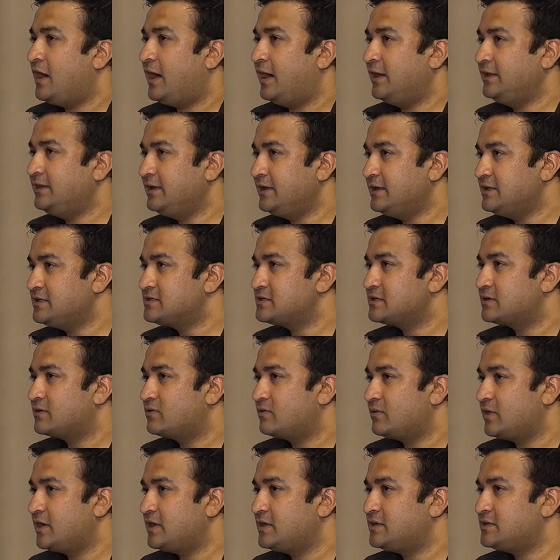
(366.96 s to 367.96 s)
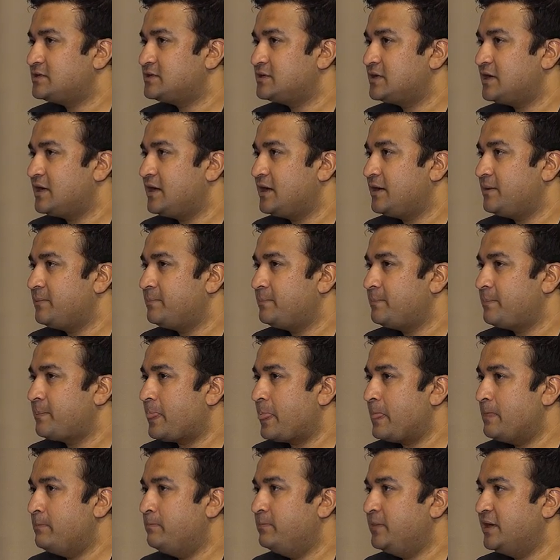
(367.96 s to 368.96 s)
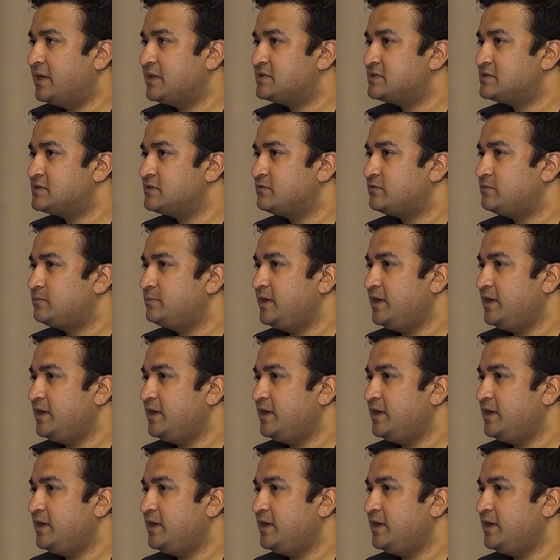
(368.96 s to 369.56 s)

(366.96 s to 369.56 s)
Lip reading: I think it's a great mix of